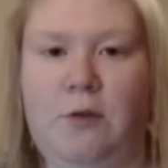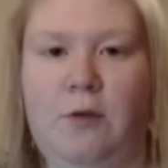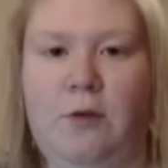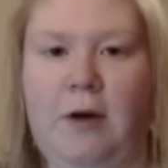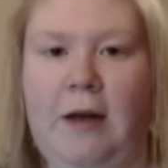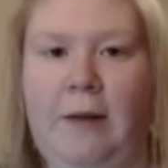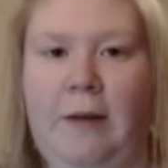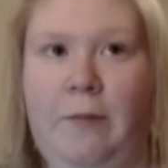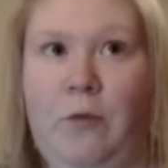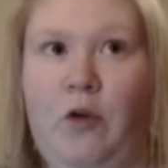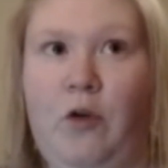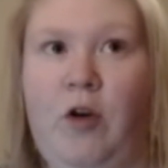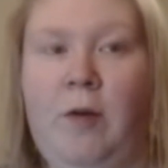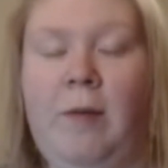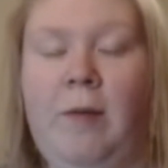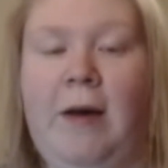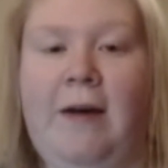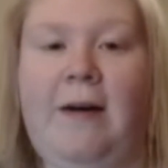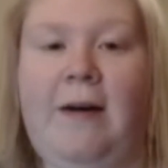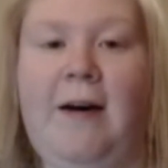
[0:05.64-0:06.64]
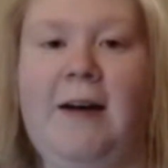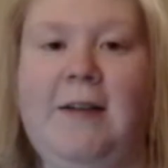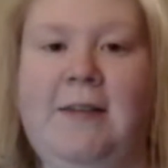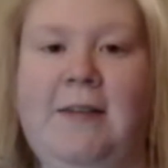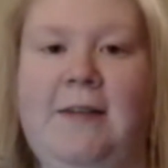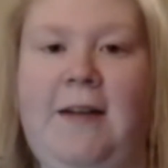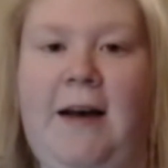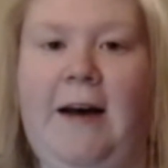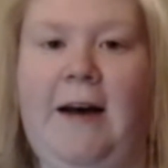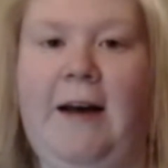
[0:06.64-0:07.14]
so I'm doing my last
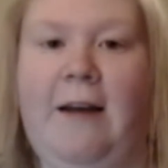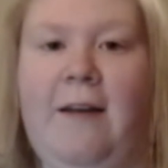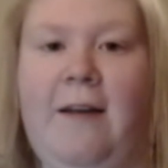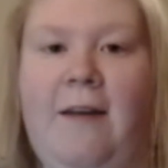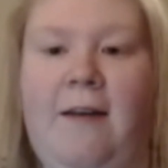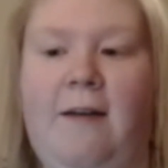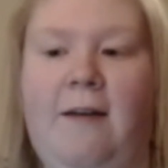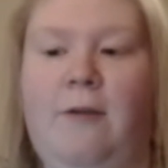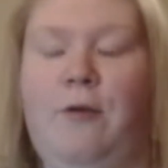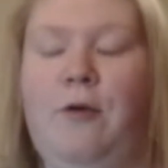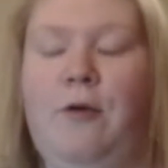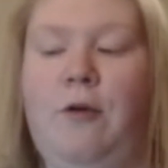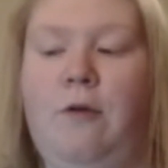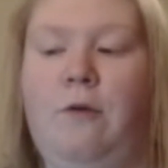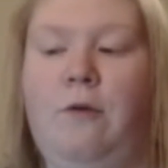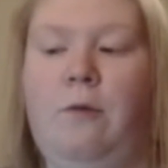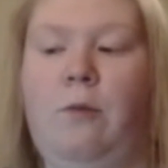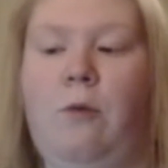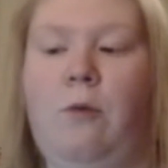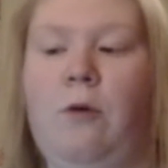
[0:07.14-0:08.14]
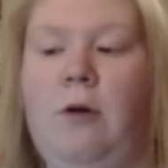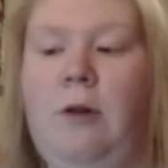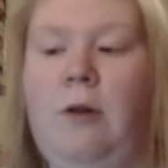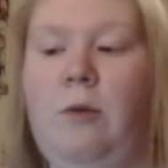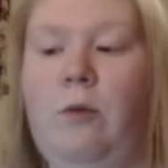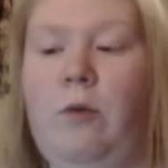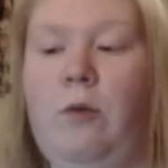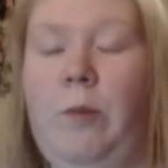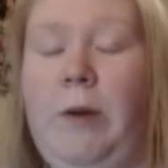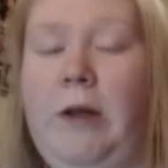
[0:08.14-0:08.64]
tag of what
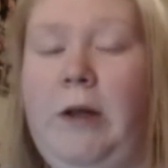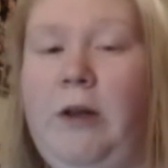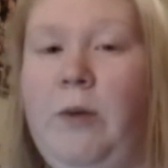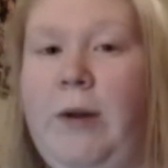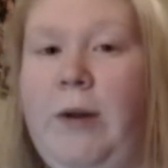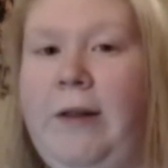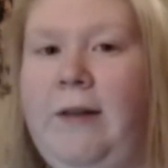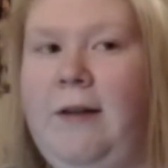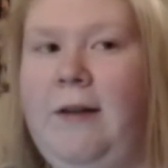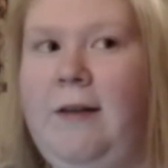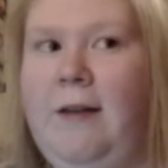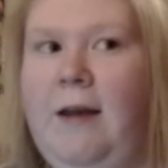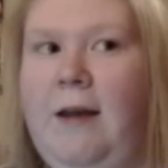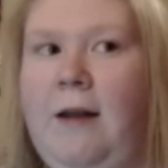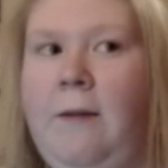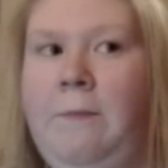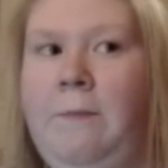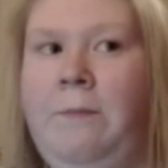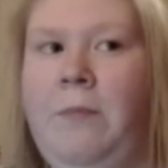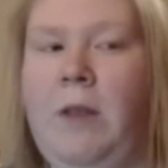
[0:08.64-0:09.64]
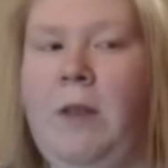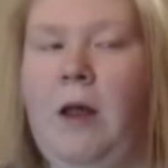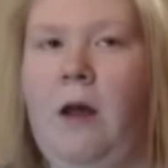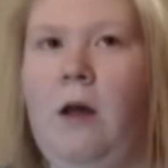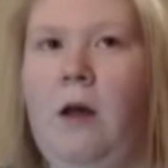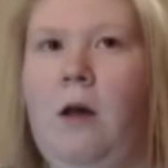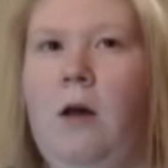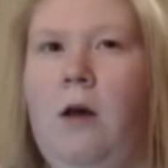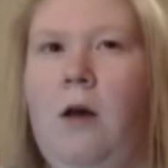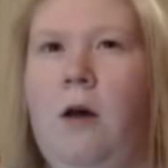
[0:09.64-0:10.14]
will be 2010.
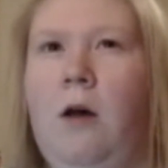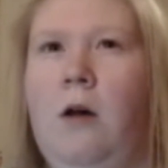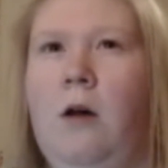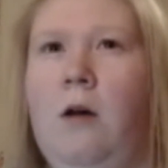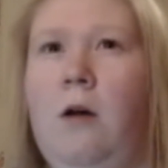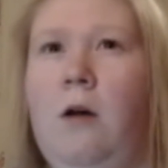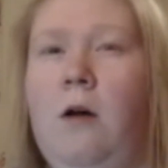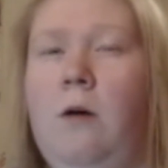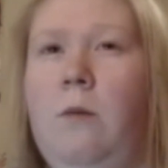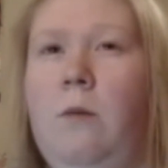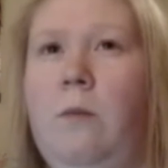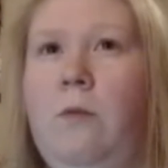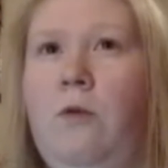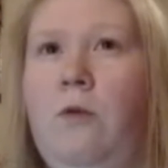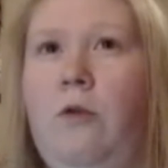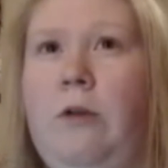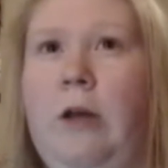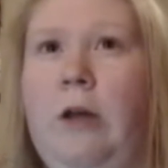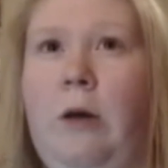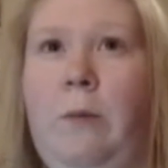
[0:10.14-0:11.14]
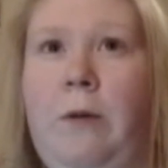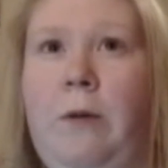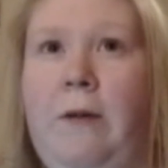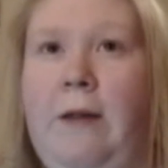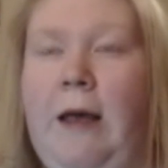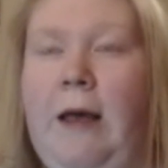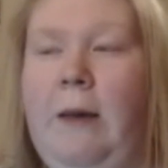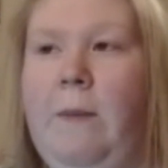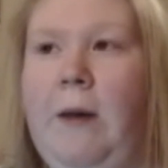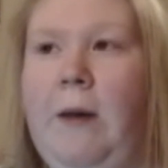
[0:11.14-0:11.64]
No doubt by the
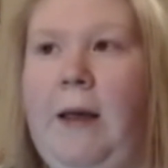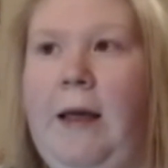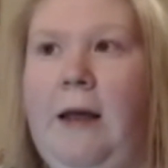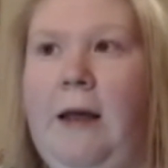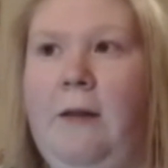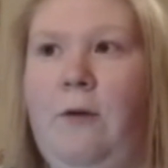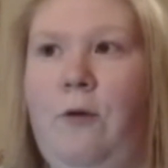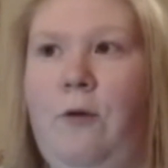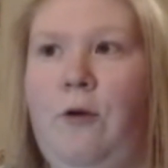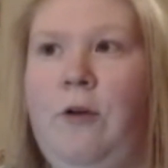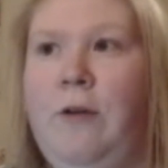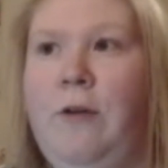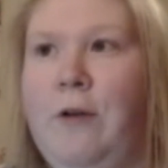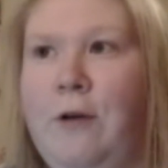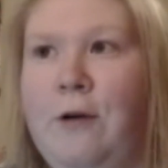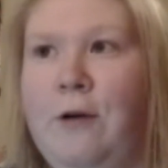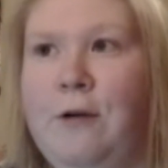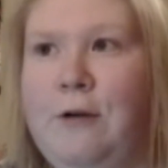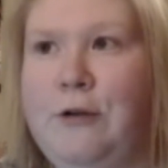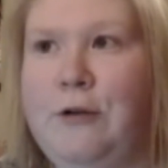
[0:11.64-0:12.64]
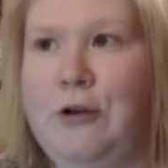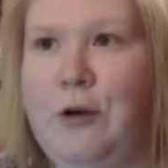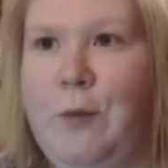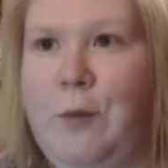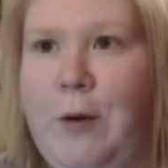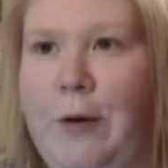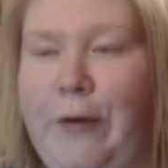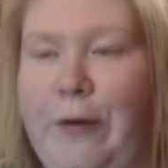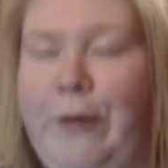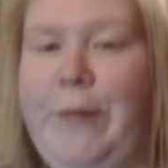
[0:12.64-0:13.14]
time I get onto
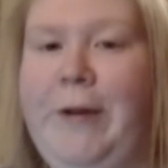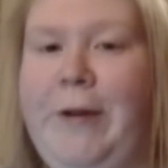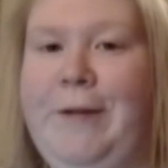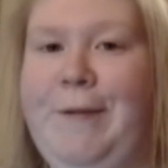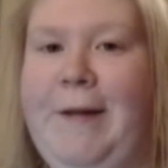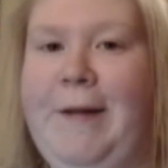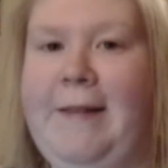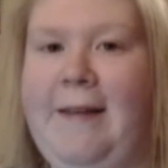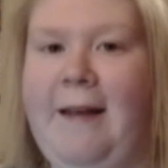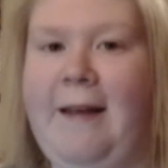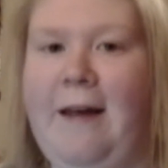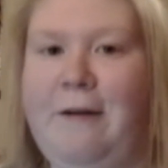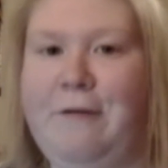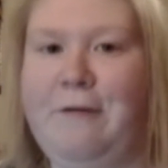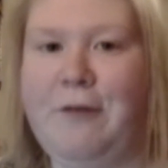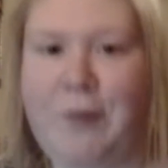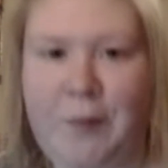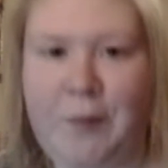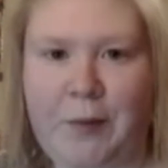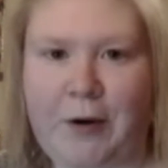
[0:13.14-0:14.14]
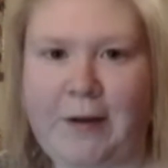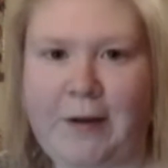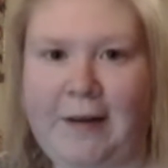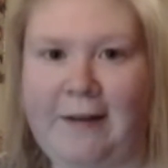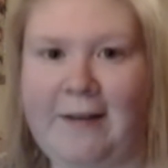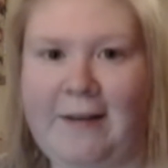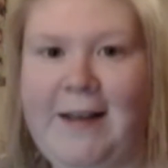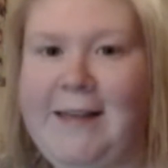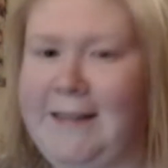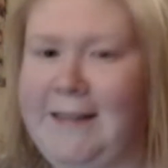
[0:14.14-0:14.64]
YouTube it will be 2011, but
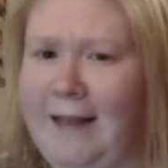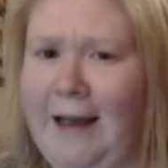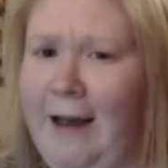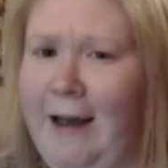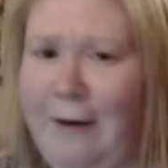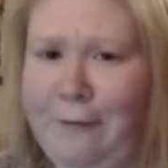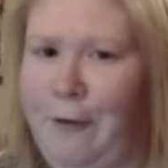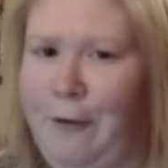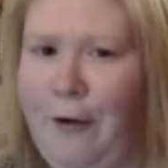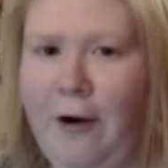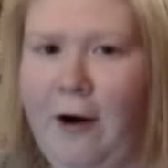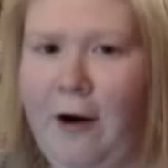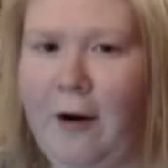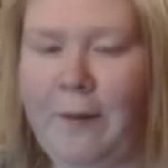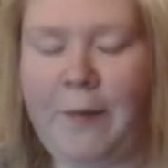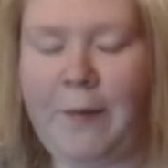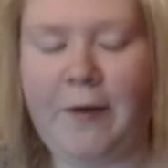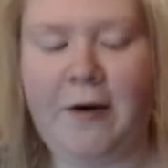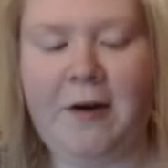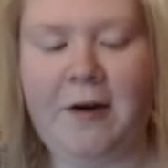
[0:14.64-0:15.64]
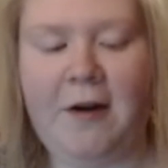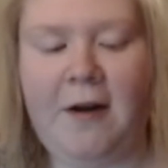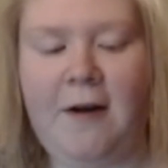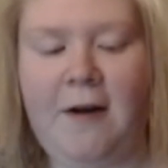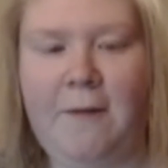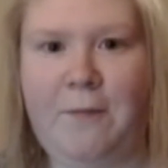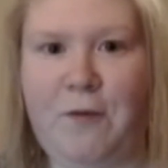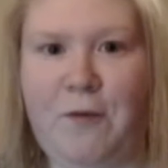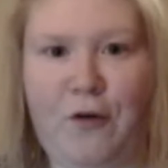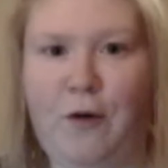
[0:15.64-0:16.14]
at least I have caught up
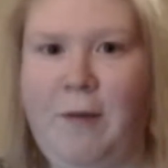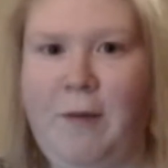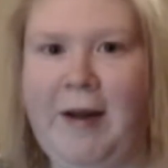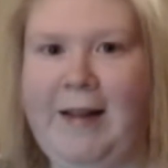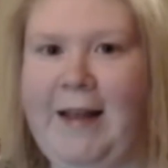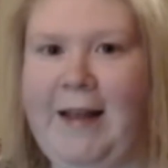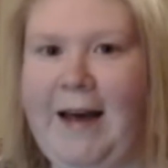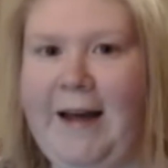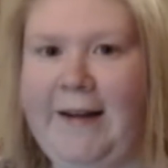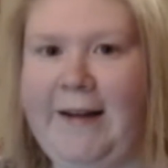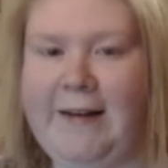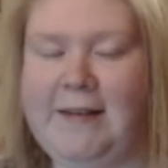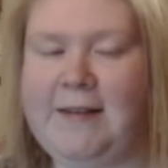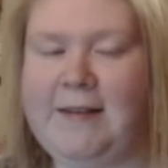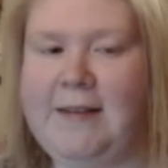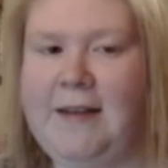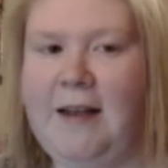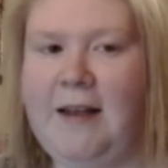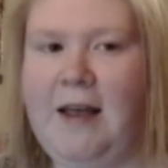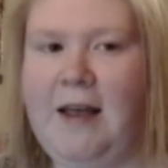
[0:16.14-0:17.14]
for my tags.